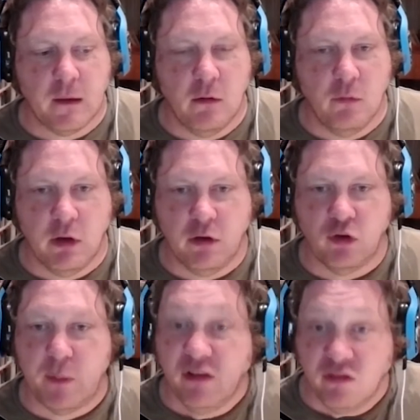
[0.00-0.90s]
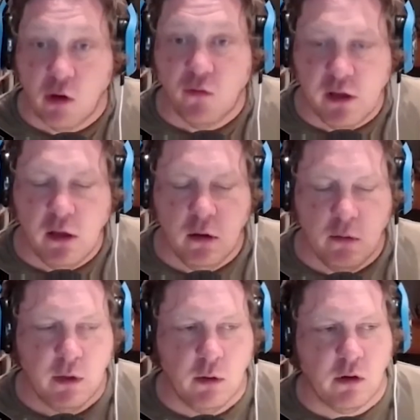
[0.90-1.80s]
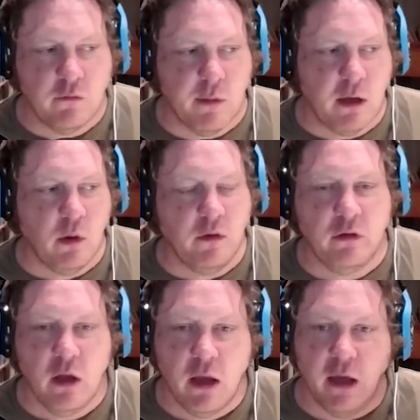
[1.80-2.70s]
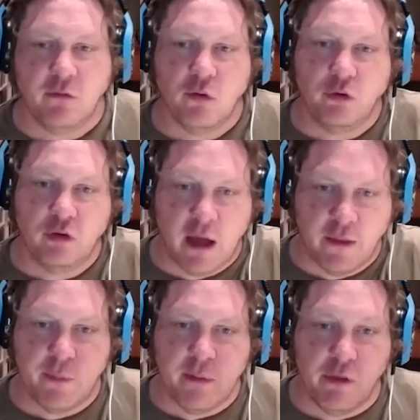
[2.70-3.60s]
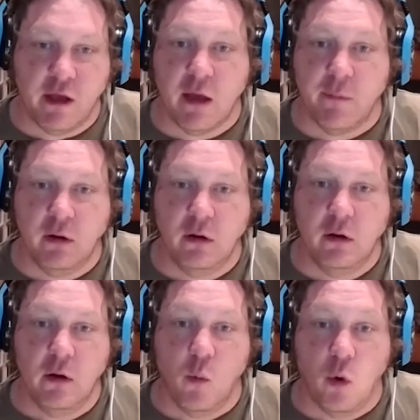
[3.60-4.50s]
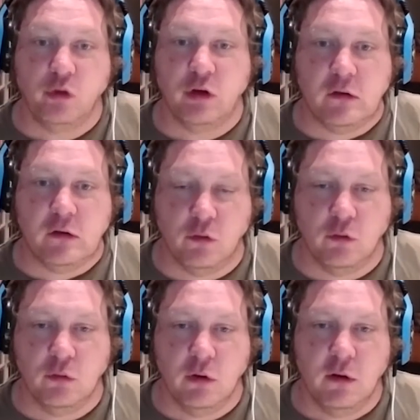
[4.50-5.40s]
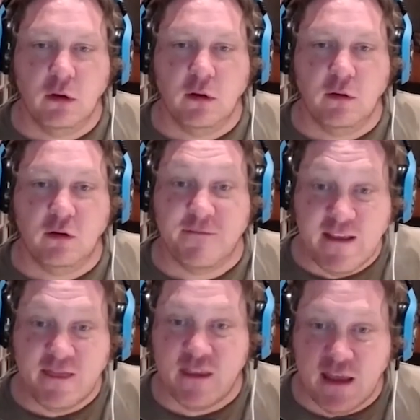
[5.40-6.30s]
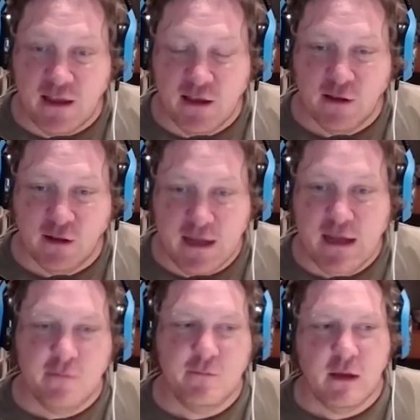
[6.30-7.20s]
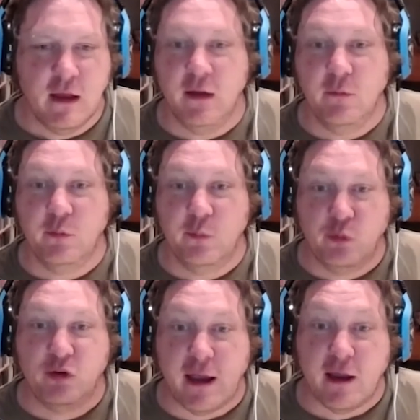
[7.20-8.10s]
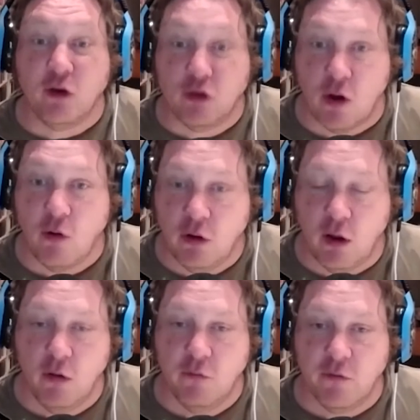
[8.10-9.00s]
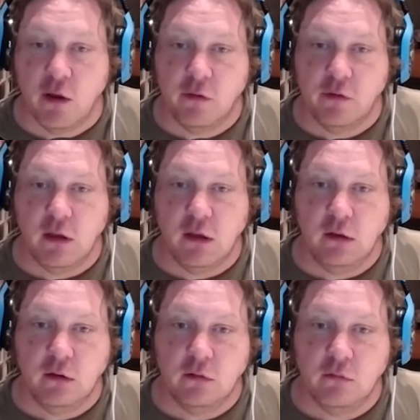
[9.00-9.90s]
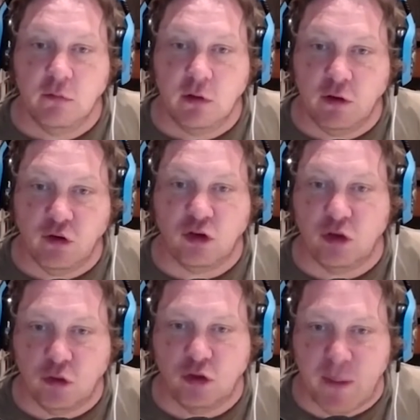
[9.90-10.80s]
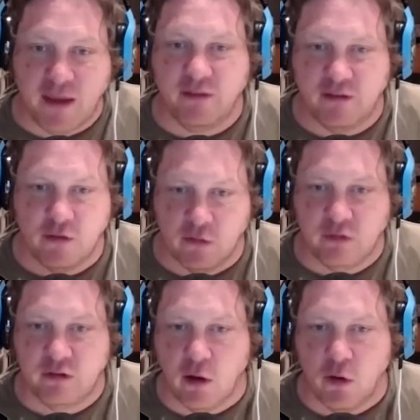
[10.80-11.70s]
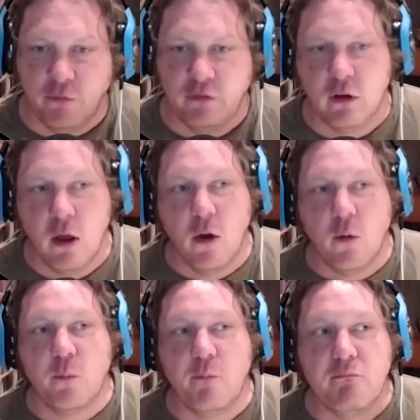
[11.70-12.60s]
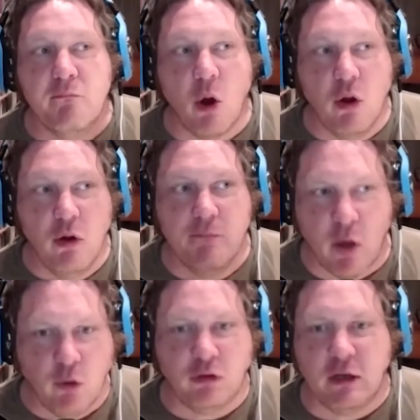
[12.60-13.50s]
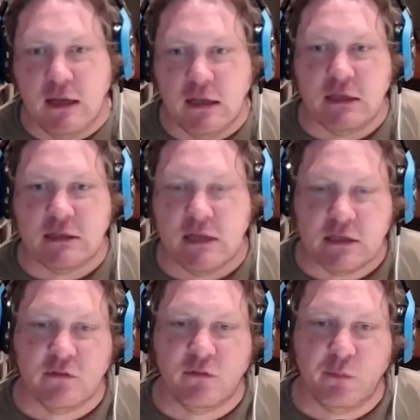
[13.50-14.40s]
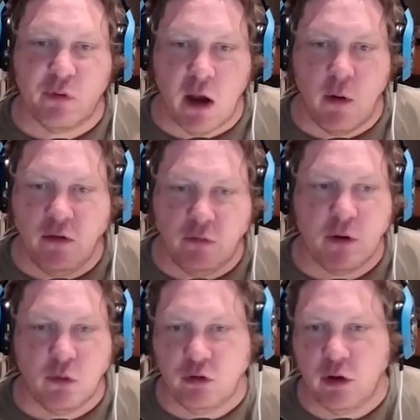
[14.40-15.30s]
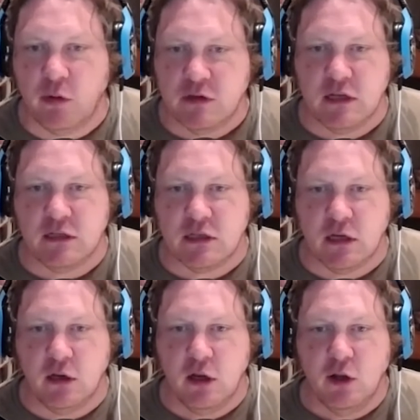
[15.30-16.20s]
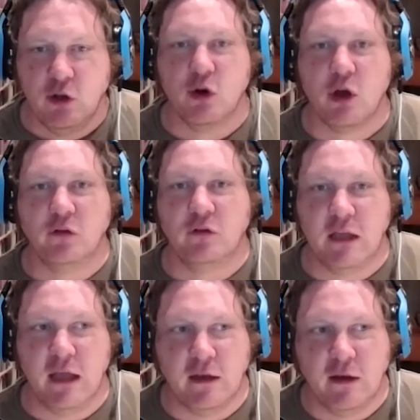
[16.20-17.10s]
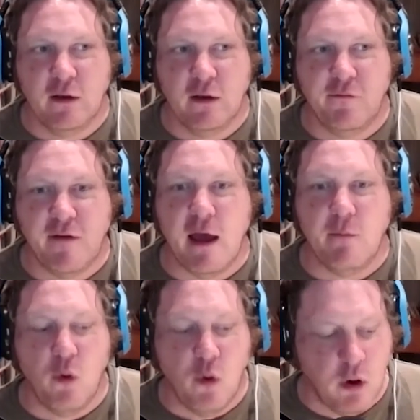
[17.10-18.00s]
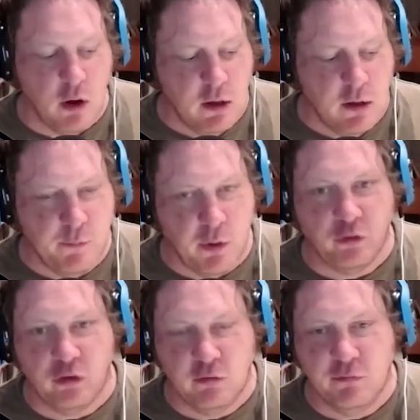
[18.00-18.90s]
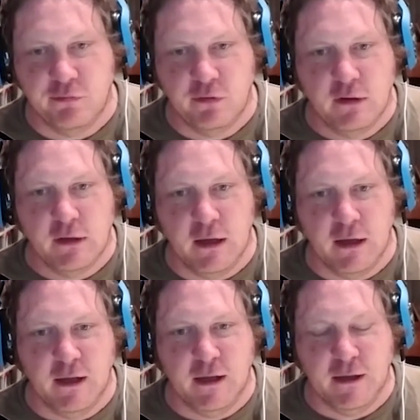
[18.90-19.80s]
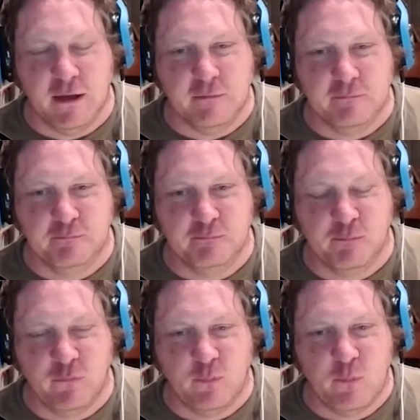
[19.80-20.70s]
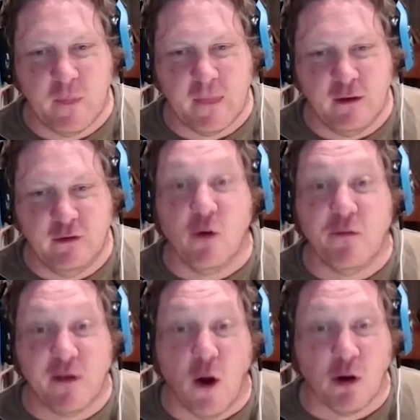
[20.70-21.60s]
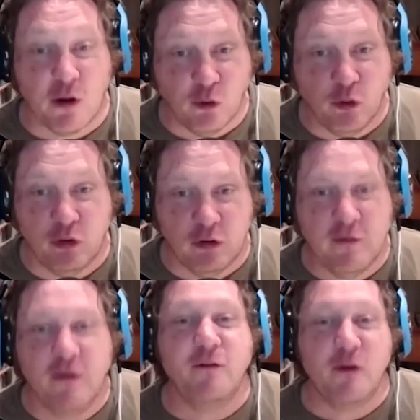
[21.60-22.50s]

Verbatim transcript: religious space, Delphi being one of the main ones, and of course other people then come in wanting to defeat the league and take control over the religious space themselves, mo- mostly in the sense of prowess, but also in the sense that you're going to get far more positive uh, Delphic oracles if